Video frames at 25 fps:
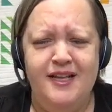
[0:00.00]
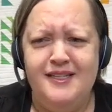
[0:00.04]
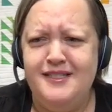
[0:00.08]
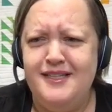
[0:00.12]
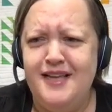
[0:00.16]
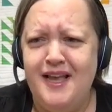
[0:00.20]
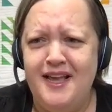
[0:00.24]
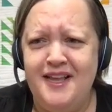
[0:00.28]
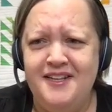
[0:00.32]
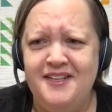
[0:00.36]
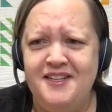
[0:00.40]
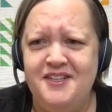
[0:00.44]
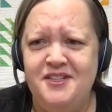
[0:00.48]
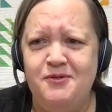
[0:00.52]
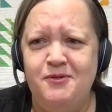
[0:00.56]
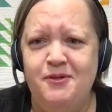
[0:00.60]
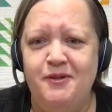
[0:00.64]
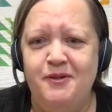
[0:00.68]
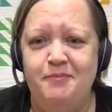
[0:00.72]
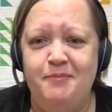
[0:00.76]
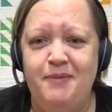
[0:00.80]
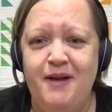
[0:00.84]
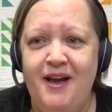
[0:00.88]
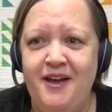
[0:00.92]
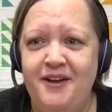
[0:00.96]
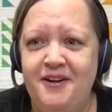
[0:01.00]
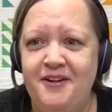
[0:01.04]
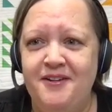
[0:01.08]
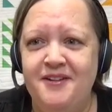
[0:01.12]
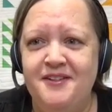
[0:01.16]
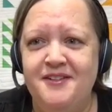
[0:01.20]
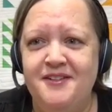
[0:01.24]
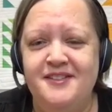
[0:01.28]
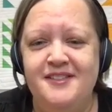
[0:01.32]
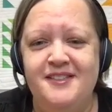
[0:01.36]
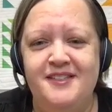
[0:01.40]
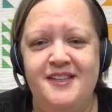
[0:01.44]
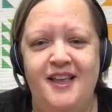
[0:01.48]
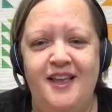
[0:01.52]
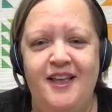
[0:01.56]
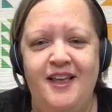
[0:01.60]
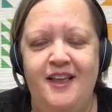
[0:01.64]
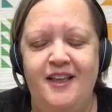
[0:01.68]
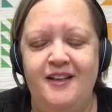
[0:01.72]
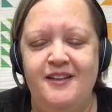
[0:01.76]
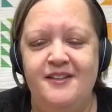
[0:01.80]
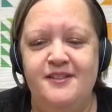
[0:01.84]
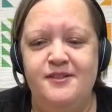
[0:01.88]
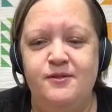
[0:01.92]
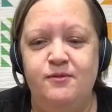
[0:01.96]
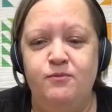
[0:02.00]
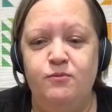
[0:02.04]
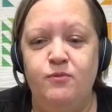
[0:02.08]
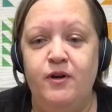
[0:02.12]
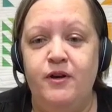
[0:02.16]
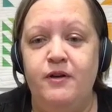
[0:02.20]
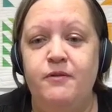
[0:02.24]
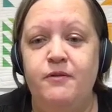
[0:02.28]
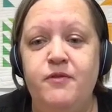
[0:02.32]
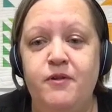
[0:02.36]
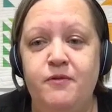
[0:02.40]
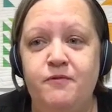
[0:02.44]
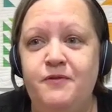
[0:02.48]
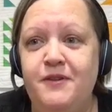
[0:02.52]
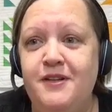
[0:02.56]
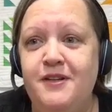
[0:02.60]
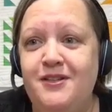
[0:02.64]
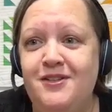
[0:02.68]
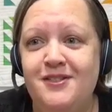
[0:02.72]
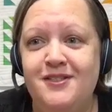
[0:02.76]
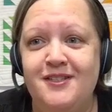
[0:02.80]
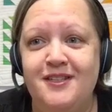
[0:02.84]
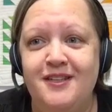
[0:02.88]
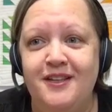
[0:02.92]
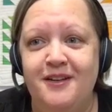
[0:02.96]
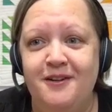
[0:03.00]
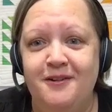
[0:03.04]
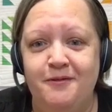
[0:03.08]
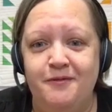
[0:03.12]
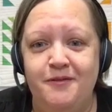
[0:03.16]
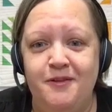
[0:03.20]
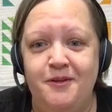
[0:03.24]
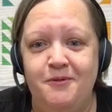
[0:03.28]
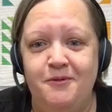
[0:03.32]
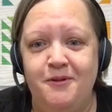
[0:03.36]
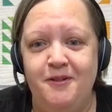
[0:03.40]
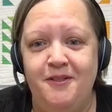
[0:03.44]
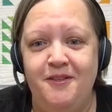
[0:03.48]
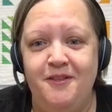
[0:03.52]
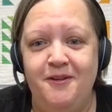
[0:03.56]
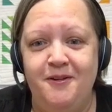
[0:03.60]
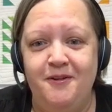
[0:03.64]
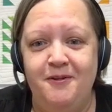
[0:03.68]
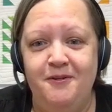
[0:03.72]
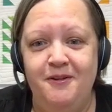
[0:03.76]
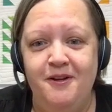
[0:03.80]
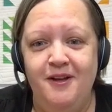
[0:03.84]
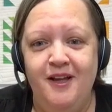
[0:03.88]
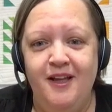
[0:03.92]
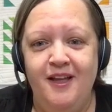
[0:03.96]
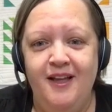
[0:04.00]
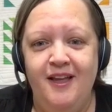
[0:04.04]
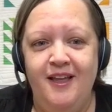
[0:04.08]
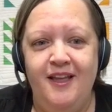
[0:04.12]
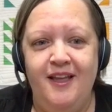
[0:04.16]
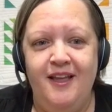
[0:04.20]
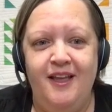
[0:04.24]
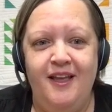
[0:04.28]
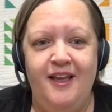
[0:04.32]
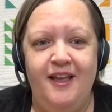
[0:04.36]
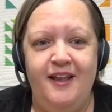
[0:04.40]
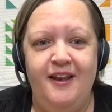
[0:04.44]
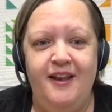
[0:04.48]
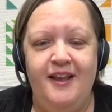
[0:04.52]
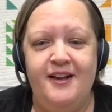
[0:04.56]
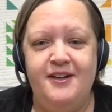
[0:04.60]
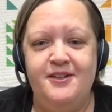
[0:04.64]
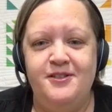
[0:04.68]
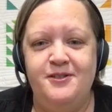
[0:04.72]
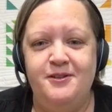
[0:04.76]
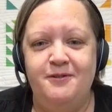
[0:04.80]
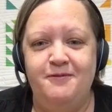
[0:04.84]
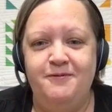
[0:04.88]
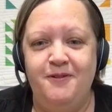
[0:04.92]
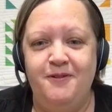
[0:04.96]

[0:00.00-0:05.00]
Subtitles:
10 to 12 patterns. And one of them features an interview with you and extra